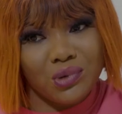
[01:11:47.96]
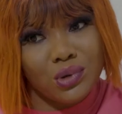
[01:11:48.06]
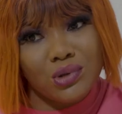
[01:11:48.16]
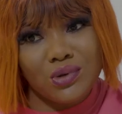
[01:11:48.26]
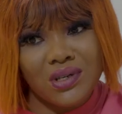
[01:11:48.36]

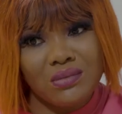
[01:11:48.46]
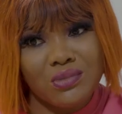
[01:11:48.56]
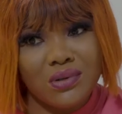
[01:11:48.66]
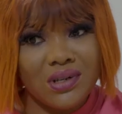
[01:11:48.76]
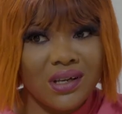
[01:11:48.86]
Talk to
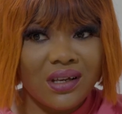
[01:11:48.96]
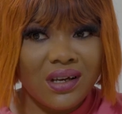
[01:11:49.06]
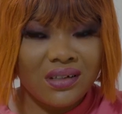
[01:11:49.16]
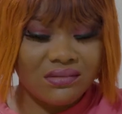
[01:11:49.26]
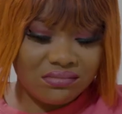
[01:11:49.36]
him so that he
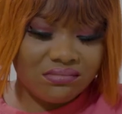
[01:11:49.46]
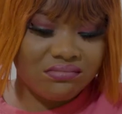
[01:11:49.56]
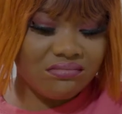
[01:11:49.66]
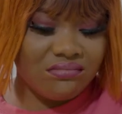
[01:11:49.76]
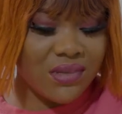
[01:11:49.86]
can
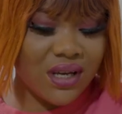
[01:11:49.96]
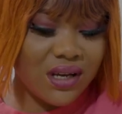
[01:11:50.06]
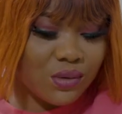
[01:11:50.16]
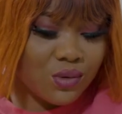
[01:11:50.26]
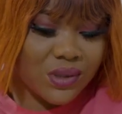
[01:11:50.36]

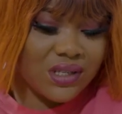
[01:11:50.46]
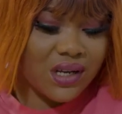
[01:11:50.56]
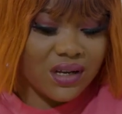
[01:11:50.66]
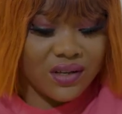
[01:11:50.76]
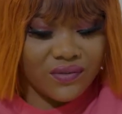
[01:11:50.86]
make out with
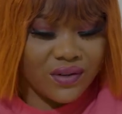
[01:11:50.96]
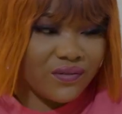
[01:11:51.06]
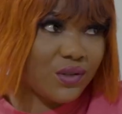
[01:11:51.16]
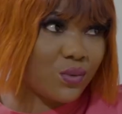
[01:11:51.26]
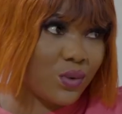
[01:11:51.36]
her, even
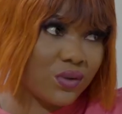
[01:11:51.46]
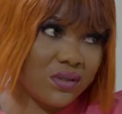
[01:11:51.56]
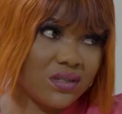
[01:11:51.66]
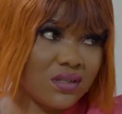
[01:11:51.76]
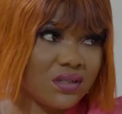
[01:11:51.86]
if it's
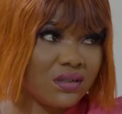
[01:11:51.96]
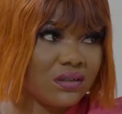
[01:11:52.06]
once.